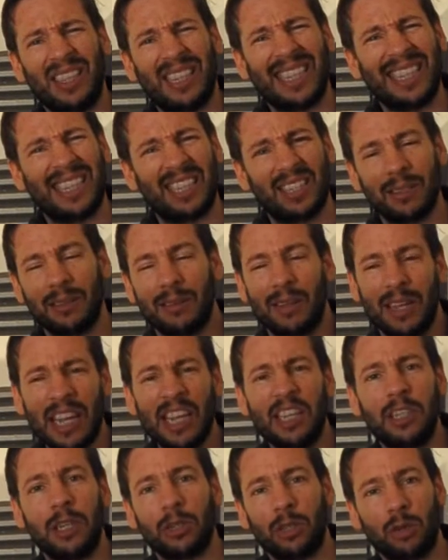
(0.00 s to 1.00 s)
it's
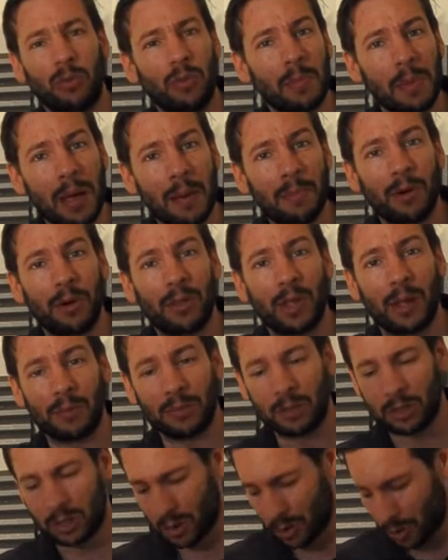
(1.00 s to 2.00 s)
easier to remember them.
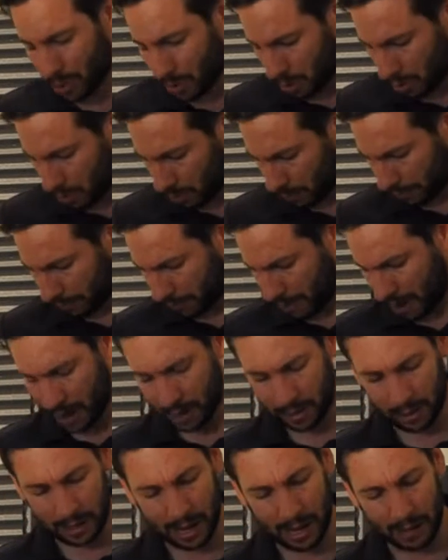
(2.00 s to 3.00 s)
So you'll
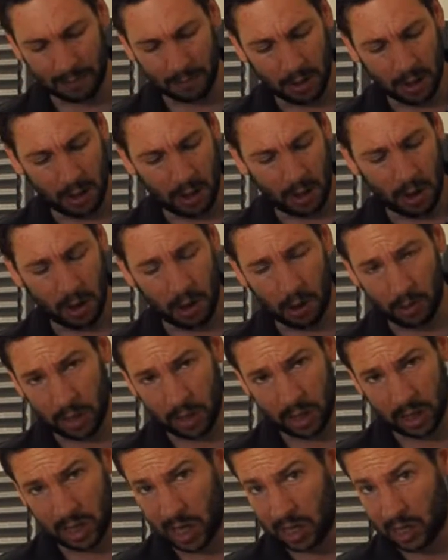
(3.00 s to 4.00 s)
find that on the
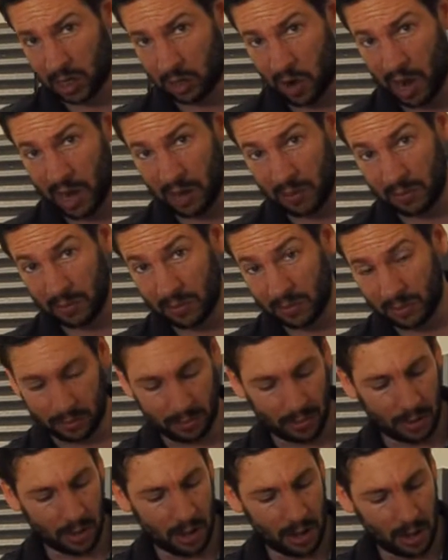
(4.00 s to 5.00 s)
6th string
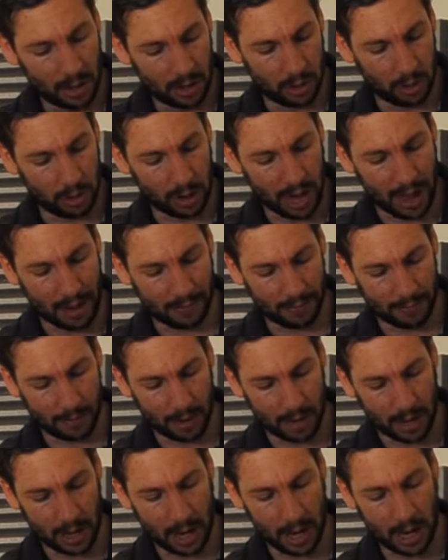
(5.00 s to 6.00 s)
you'll have
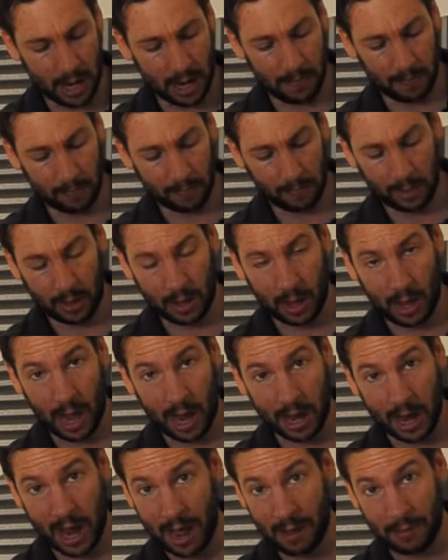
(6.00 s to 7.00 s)
E
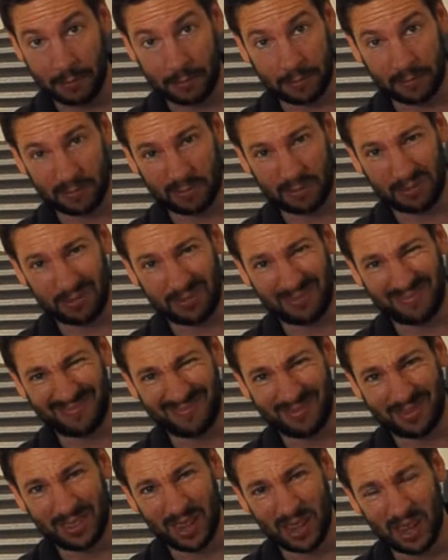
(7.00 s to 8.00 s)
and F,
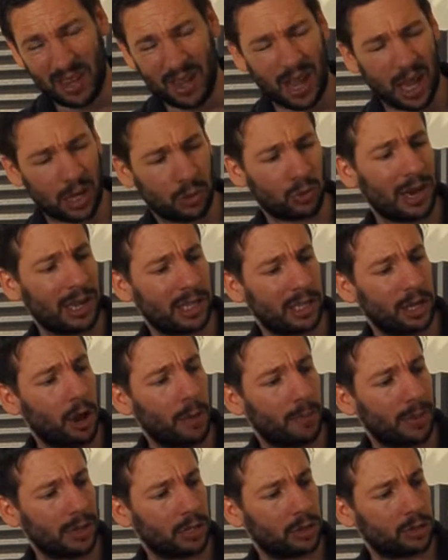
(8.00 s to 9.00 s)
as well as the
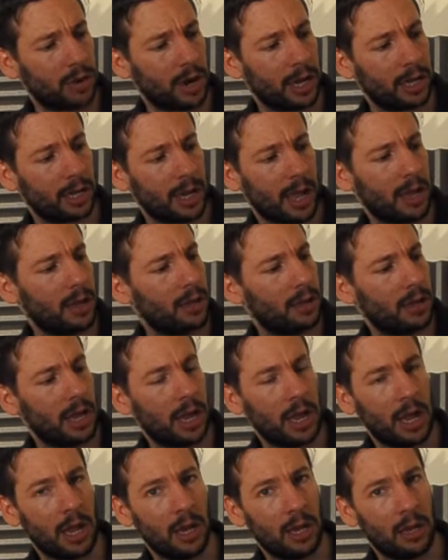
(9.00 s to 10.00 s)
open string
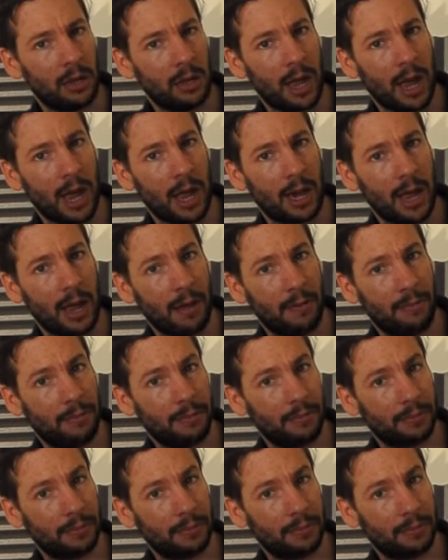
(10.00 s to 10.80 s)
E and F,